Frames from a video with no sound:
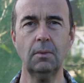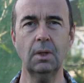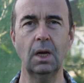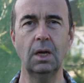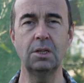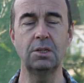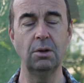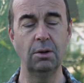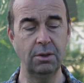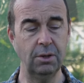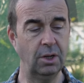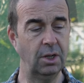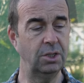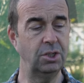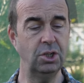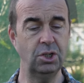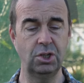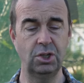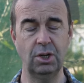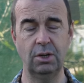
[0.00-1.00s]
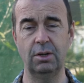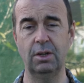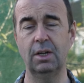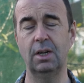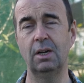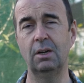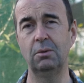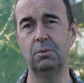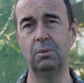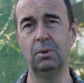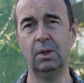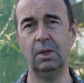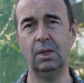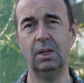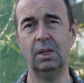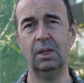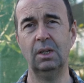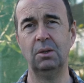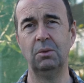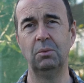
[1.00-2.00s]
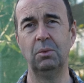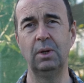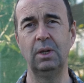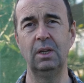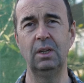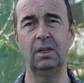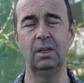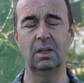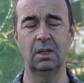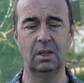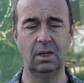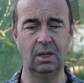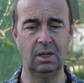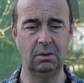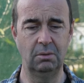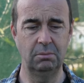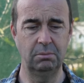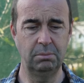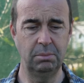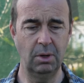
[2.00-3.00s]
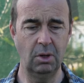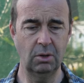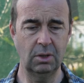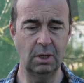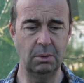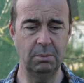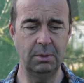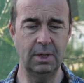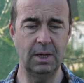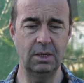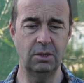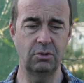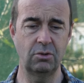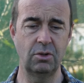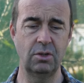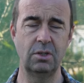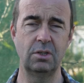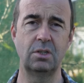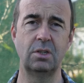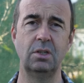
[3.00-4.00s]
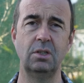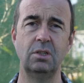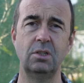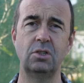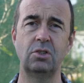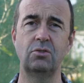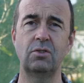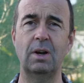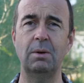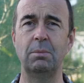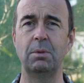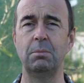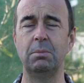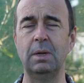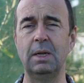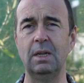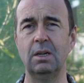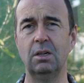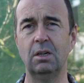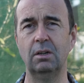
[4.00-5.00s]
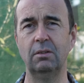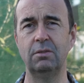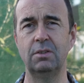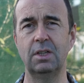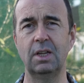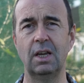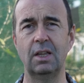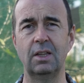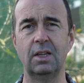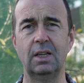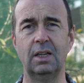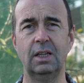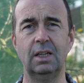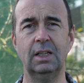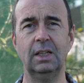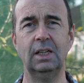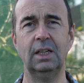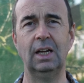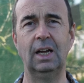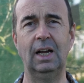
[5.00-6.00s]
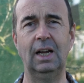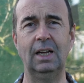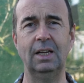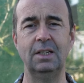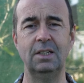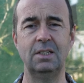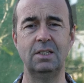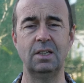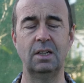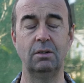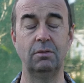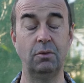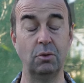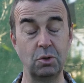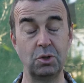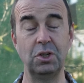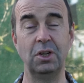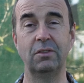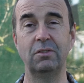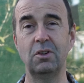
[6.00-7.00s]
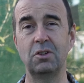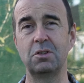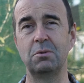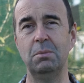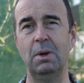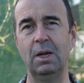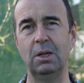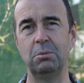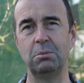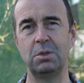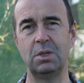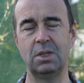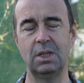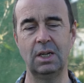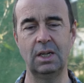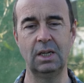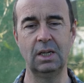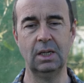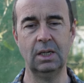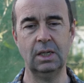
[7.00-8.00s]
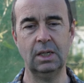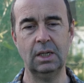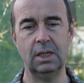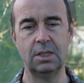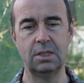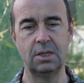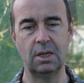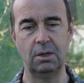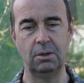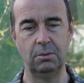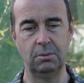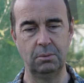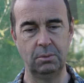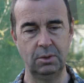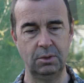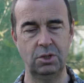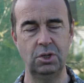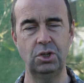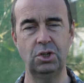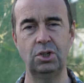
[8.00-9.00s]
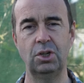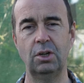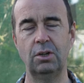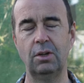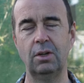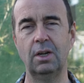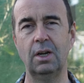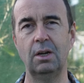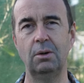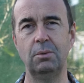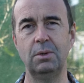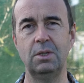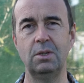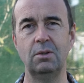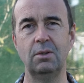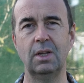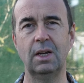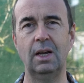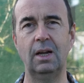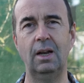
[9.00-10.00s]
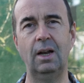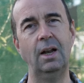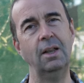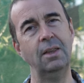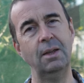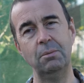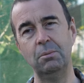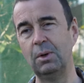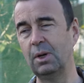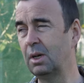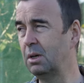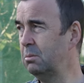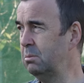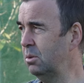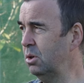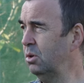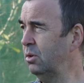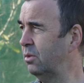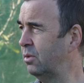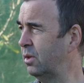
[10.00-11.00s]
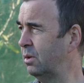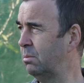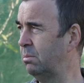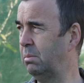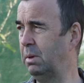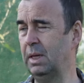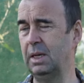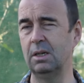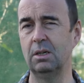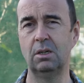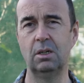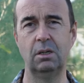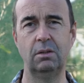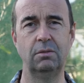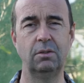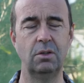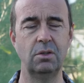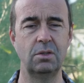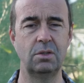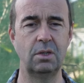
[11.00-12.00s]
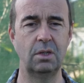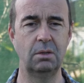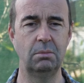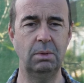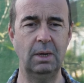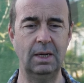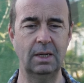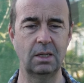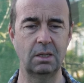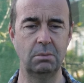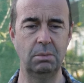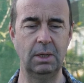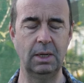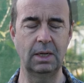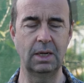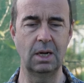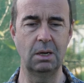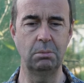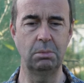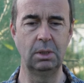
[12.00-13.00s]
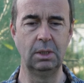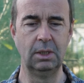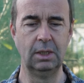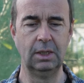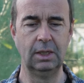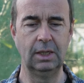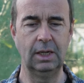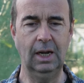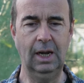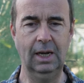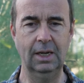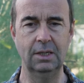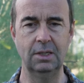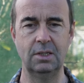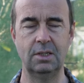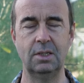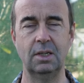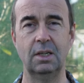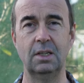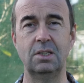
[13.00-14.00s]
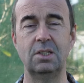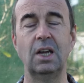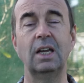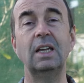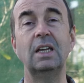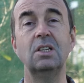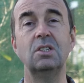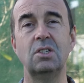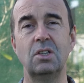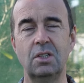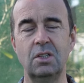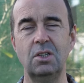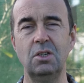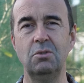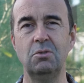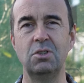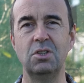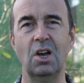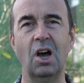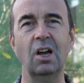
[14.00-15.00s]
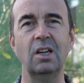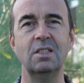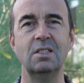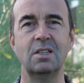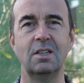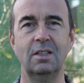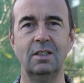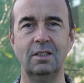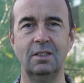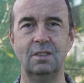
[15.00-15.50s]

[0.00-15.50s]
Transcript: Uh, so I thought I'd just show you how we uh, block up the entrance and strap the beehive together and uh, fortunately I've got some help today so we'll just show you how we do that and then we're going to move the beehive onto the back of the pickup and uh, take it to the new site.